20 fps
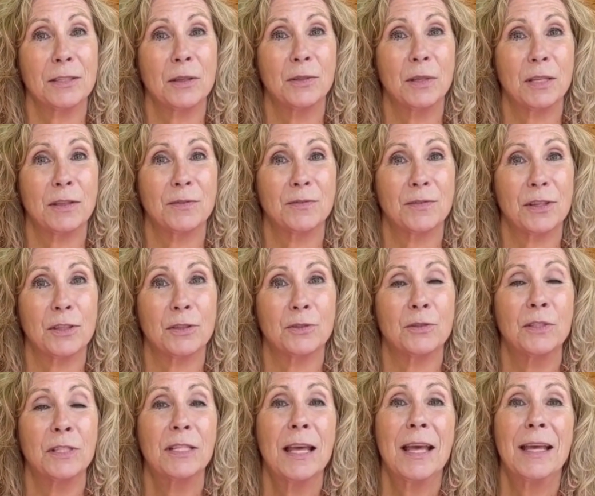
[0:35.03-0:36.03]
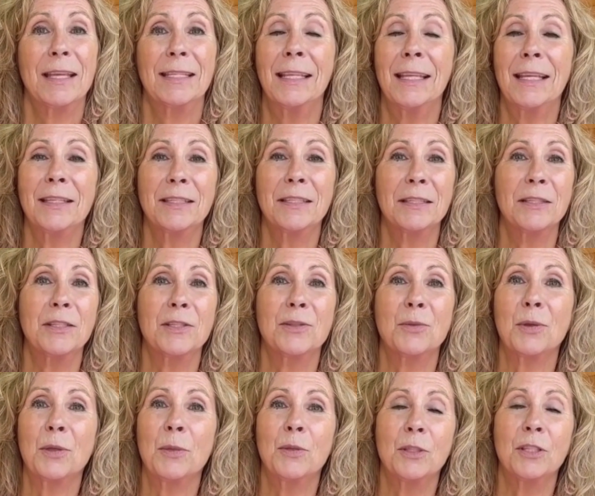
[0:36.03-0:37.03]
to the official site in the
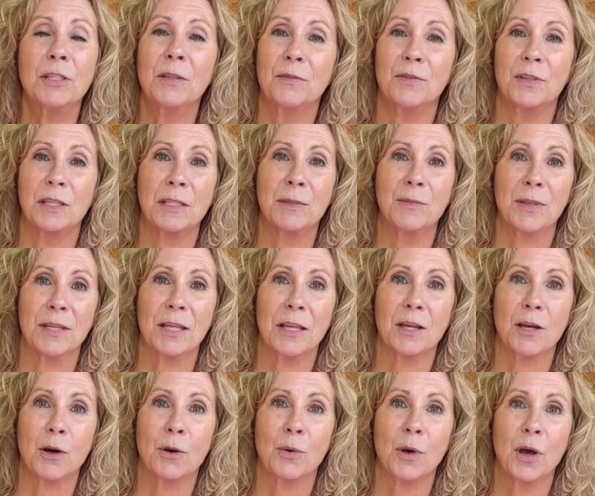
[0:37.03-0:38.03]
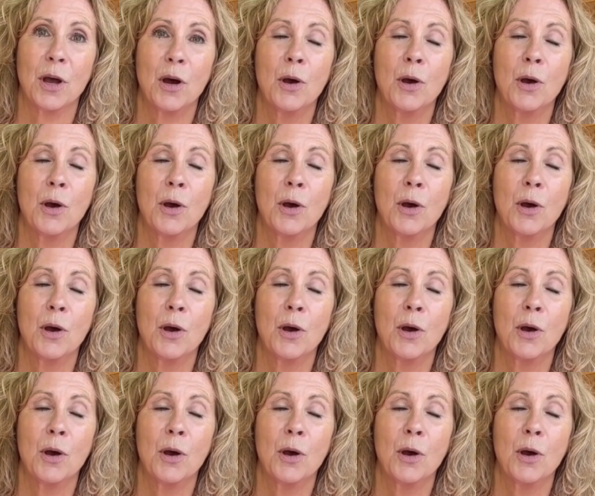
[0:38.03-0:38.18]
description of this video